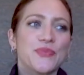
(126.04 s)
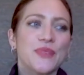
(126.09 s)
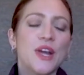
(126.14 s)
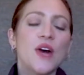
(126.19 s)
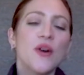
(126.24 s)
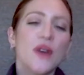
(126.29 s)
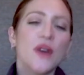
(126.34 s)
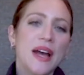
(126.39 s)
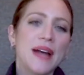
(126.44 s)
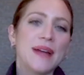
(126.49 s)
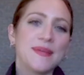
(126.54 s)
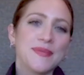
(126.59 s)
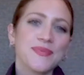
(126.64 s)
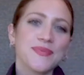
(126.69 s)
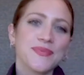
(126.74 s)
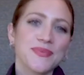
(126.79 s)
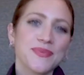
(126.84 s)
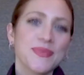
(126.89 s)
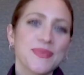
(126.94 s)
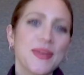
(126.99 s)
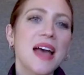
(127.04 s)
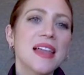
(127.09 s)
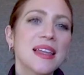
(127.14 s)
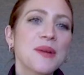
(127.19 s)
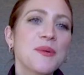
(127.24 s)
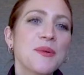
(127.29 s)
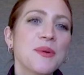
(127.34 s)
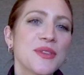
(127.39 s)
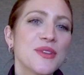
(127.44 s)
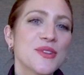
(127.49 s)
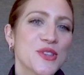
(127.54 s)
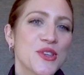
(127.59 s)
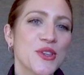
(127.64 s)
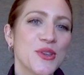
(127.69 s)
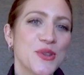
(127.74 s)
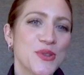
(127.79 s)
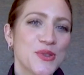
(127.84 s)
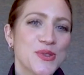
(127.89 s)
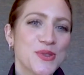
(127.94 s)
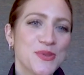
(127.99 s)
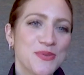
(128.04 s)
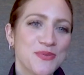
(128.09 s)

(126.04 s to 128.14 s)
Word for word: Okay. I like when there's clues.